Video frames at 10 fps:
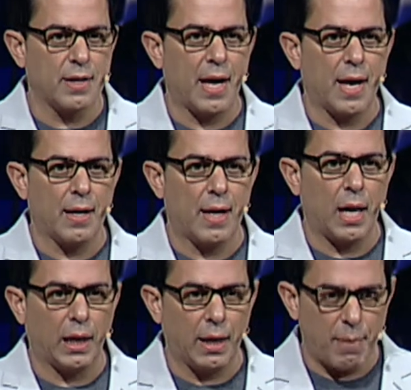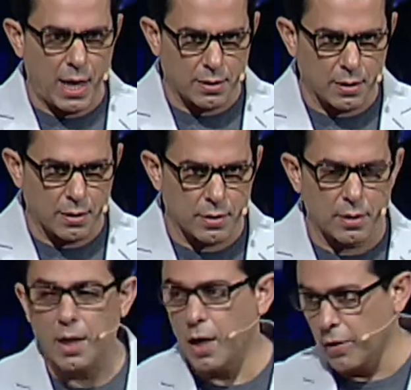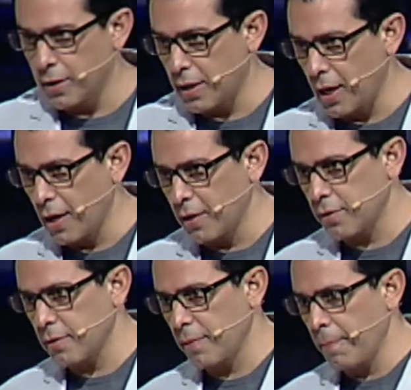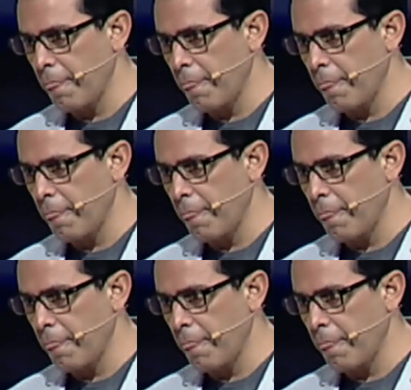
daily basis to irritate us.